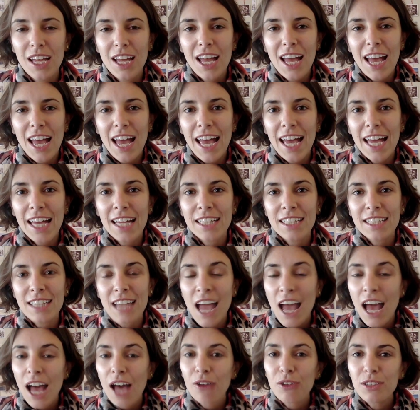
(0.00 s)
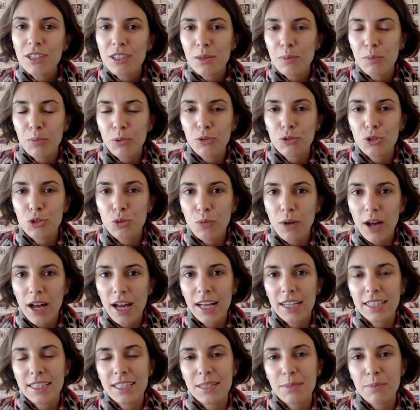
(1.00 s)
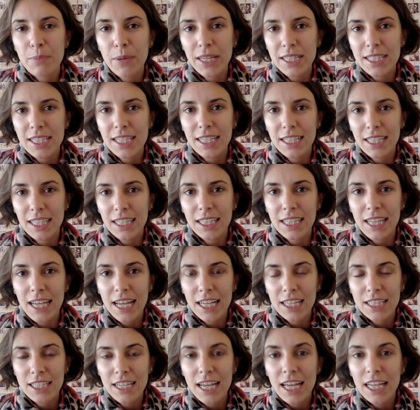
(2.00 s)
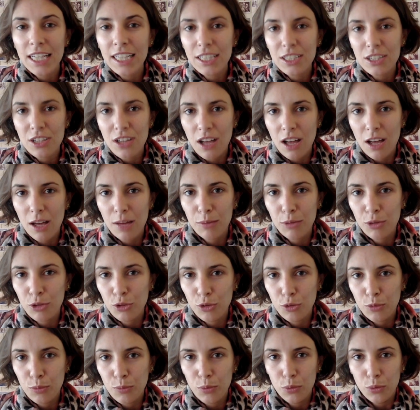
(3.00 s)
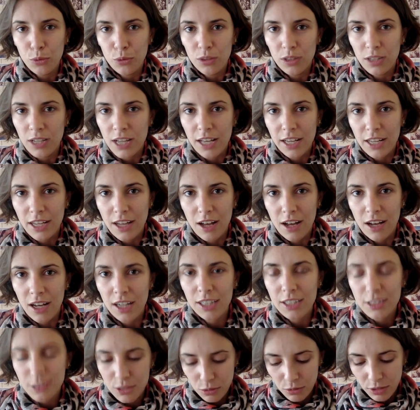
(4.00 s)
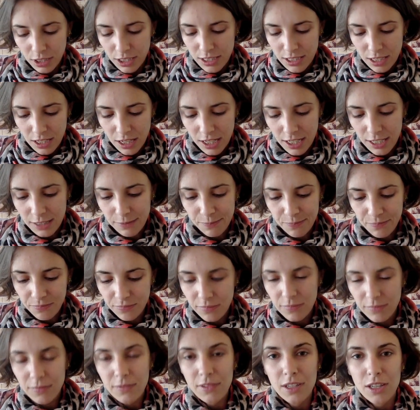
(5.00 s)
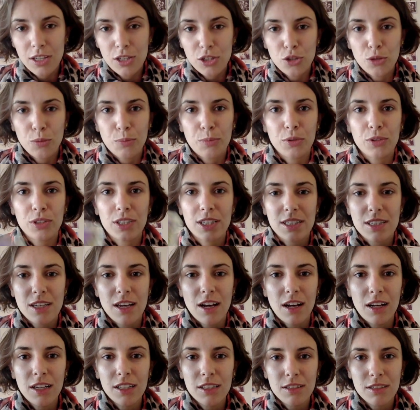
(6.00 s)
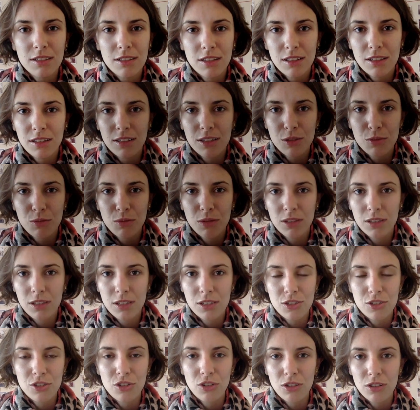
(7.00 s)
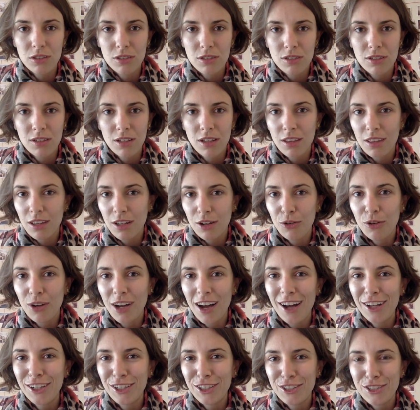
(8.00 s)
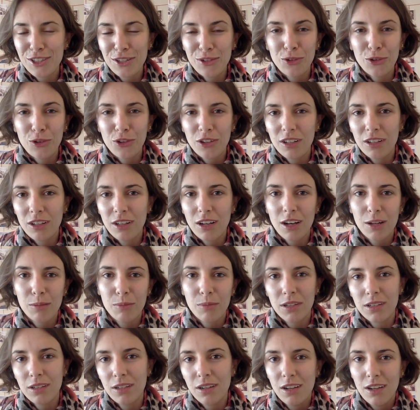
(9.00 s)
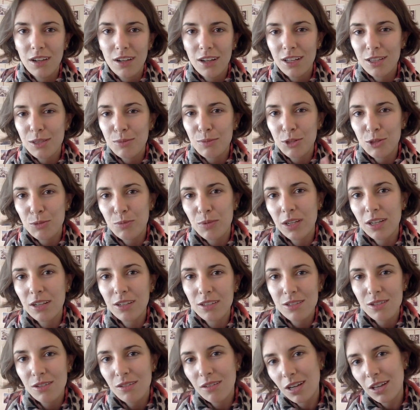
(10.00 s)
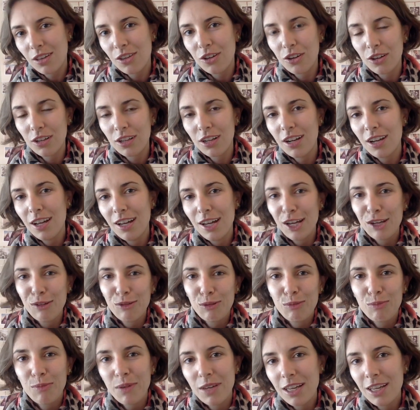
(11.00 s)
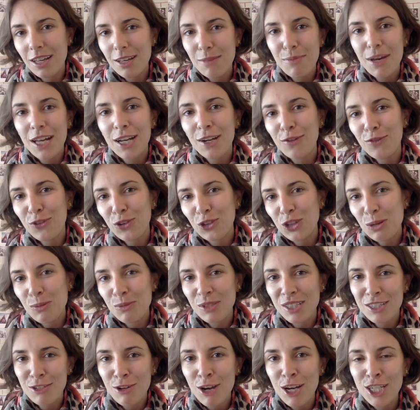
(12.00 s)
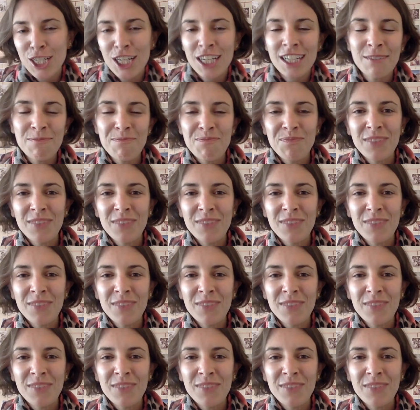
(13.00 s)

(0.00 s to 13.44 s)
And how this approach works is basically that anytime you pull a card, so let's say you pull this card, and this one is not a tarot card, it's an oracle card, but it's much bigger, so I thought it would be better for demonstration.